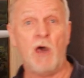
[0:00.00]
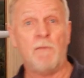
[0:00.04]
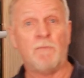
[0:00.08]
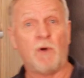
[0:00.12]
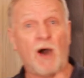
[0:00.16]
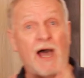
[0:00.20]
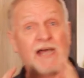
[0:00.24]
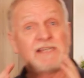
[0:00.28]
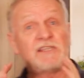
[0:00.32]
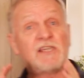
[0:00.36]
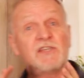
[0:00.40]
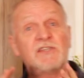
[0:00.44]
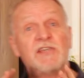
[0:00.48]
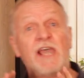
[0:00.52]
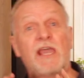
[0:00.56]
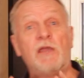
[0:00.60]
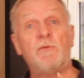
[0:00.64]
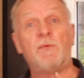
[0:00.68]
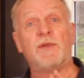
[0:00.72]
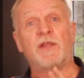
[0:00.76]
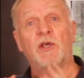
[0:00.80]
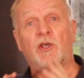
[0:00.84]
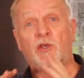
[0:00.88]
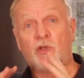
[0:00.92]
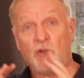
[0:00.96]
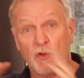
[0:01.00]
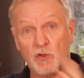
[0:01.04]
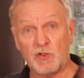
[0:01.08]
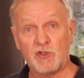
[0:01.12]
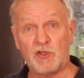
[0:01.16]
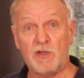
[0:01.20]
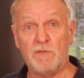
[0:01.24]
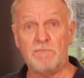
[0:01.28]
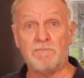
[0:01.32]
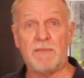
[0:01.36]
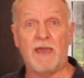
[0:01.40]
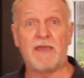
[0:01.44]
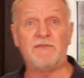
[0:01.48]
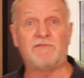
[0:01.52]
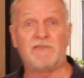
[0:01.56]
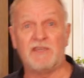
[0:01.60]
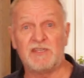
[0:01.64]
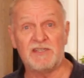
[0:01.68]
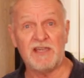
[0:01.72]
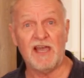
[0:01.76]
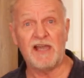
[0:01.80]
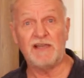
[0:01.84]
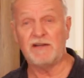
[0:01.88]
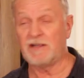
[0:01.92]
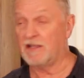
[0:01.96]
But as I say, with a custom-made
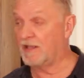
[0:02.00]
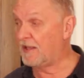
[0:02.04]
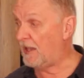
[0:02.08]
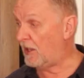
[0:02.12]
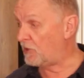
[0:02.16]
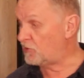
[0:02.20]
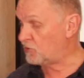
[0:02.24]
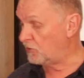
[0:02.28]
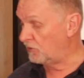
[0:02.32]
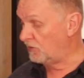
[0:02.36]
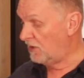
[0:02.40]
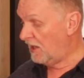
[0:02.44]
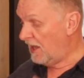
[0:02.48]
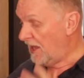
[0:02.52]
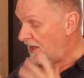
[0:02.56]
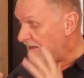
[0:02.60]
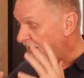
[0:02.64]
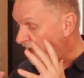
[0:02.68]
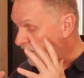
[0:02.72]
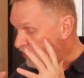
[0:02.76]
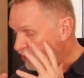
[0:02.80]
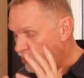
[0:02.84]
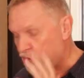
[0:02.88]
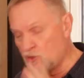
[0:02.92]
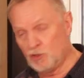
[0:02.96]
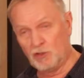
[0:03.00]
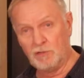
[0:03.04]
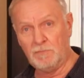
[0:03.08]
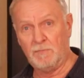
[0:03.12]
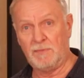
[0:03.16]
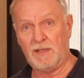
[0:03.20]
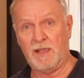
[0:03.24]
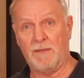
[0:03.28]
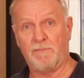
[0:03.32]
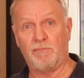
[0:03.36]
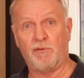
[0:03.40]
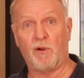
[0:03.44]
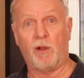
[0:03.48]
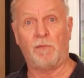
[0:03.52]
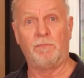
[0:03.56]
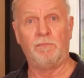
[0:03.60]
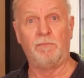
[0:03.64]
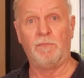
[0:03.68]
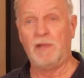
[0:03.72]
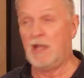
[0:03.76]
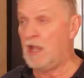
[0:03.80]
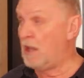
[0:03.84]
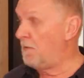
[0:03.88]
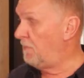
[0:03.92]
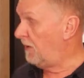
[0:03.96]
designer kitchen, that shouldn't be a
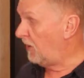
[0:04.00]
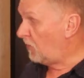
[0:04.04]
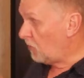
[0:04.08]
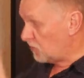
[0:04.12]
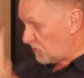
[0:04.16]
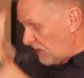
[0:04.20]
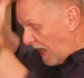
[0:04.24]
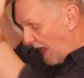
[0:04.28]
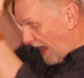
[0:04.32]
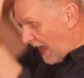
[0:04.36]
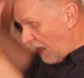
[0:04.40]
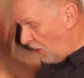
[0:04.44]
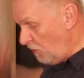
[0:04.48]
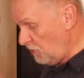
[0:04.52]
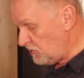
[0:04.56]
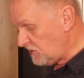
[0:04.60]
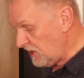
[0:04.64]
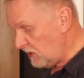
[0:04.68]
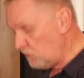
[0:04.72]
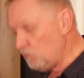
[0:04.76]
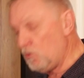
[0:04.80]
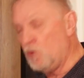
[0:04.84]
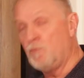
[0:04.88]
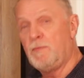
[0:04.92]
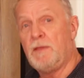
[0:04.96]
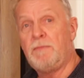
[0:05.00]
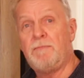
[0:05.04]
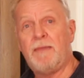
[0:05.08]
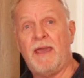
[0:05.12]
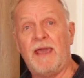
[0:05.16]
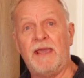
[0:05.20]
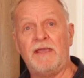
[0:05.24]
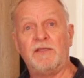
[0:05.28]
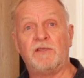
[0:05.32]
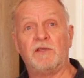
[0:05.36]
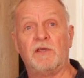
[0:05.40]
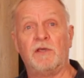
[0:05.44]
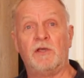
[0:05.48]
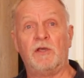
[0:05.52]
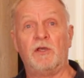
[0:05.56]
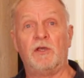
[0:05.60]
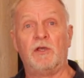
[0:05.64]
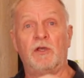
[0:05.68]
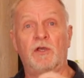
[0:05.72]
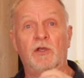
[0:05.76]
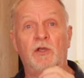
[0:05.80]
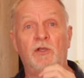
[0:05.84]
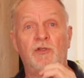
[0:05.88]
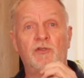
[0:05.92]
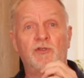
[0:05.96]
problem because the housing will be made
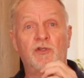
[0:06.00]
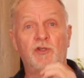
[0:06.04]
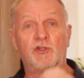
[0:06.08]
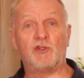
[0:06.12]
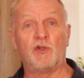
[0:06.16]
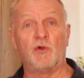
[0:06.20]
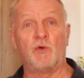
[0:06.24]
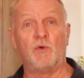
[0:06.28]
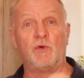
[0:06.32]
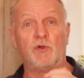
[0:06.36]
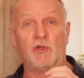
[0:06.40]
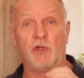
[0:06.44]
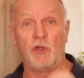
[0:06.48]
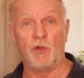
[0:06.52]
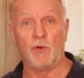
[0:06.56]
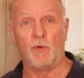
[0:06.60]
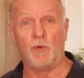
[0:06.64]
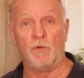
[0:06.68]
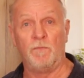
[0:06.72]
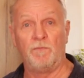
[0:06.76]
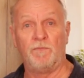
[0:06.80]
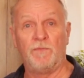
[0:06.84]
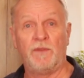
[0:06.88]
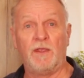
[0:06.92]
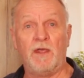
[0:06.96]
to suit you.